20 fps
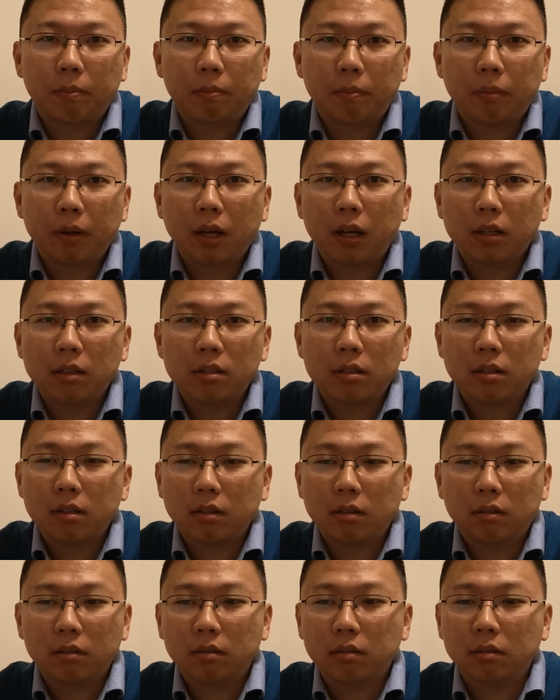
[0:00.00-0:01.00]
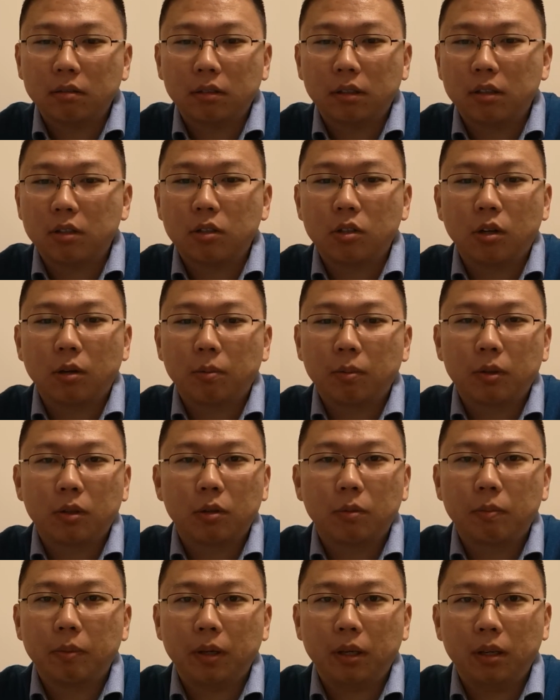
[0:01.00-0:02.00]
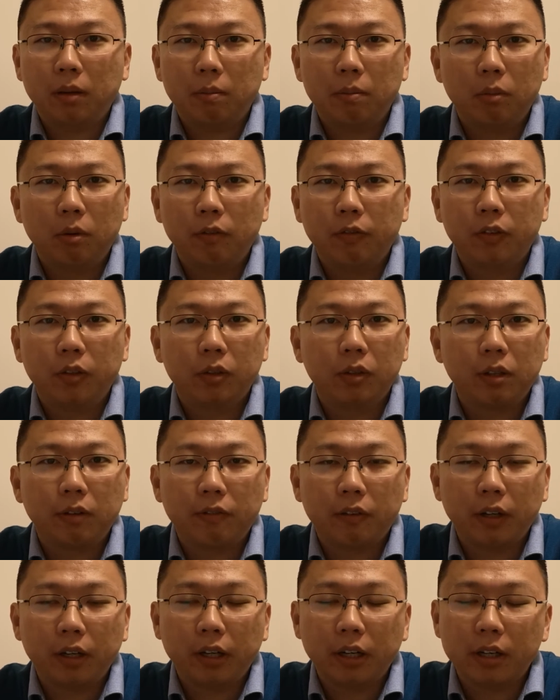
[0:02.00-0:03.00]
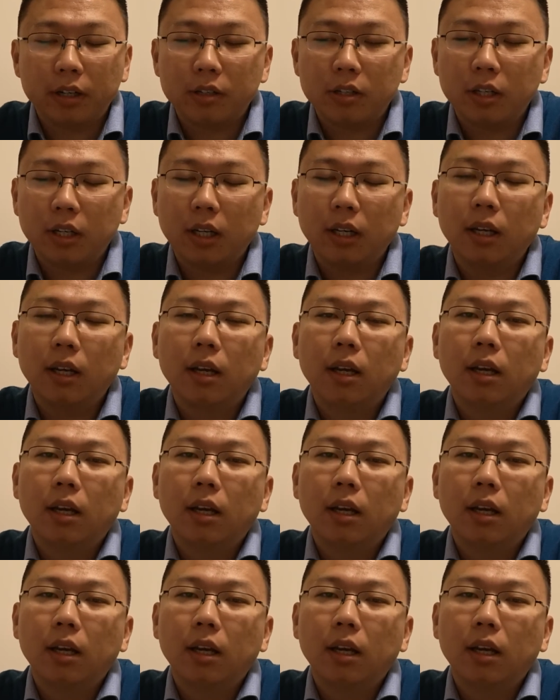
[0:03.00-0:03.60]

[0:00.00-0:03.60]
blast, or the job could be moved to a different country.